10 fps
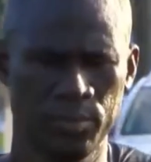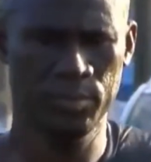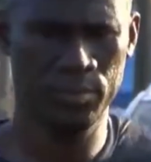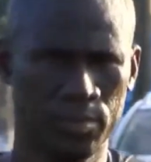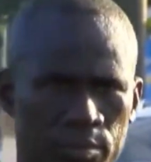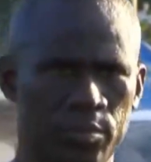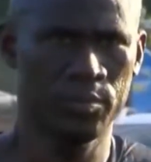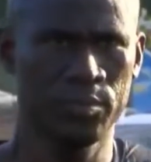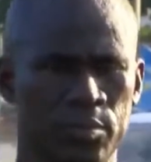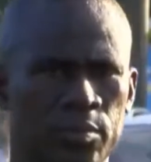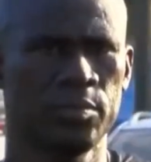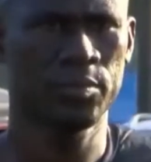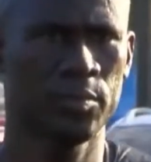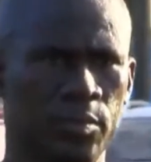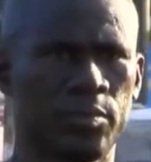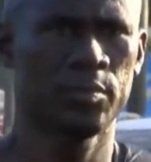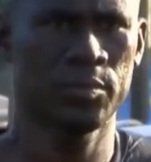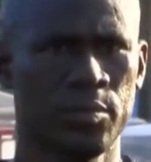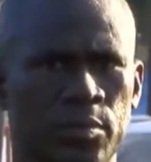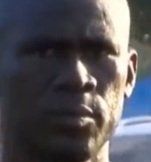When did it start, and what can